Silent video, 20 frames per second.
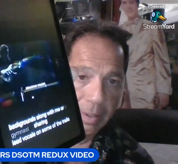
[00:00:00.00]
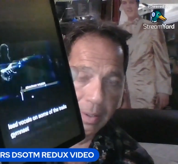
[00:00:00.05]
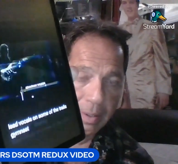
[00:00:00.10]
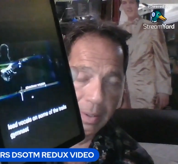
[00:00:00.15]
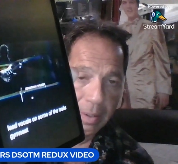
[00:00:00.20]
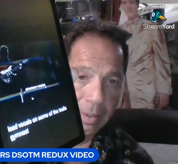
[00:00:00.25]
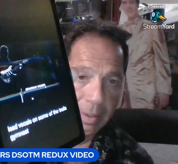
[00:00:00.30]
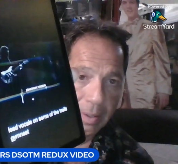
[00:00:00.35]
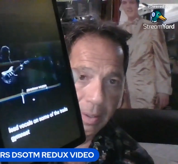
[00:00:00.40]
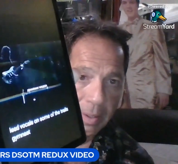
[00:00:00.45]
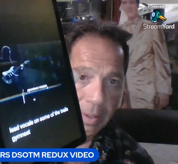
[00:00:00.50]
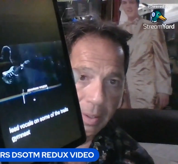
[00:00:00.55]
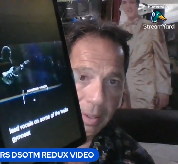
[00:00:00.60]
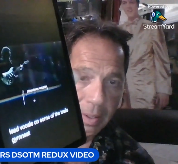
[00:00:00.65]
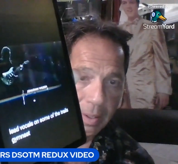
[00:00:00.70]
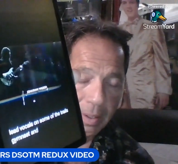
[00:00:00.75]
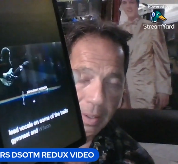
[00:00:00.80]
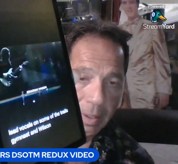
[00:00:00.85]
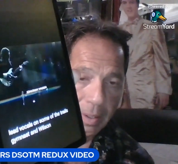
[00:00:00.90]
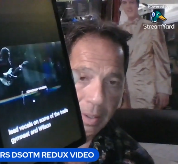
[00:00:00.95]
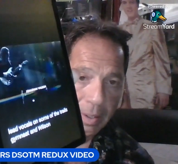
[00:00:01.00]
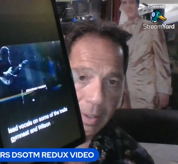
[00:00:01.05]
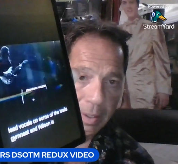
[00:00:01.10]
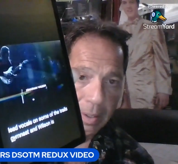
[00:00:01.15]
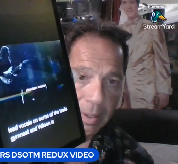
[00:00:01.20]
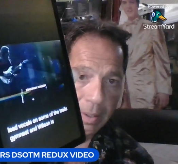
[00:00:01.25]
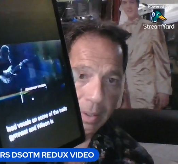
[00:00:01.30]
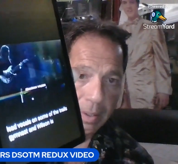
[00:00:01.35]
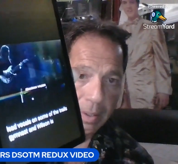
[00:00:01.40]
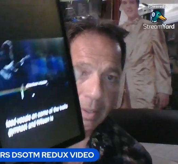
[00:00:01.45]

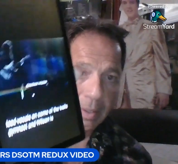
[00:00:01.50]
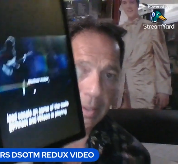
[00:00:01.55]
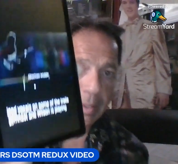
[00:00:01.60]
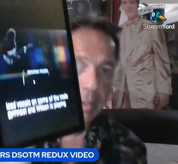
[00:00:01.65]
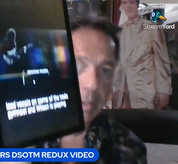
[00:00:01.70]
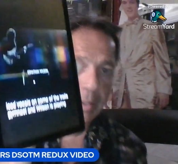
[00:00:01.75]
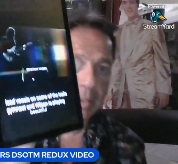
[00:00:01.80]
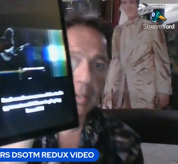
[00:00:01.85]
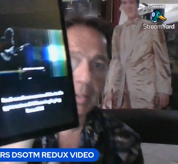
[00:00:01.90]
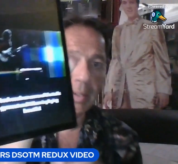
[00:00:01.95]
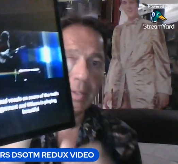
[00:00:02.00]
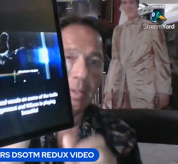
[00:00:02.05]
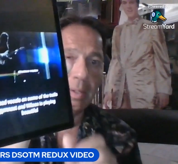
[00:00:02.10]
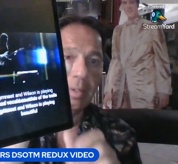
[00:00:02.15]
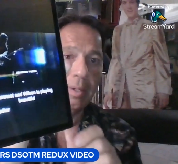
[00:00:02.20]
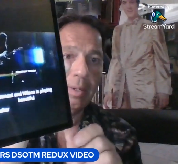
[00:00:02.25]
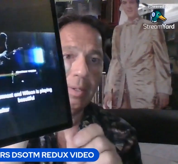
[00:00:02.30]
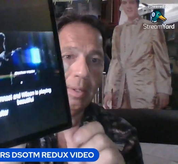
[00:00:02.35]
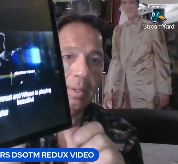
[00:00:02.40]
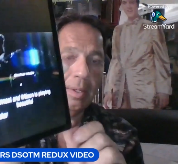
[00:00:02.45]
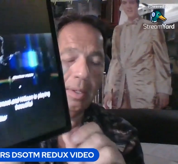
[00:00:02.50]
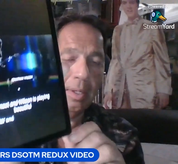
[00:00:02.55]
Nothing is said.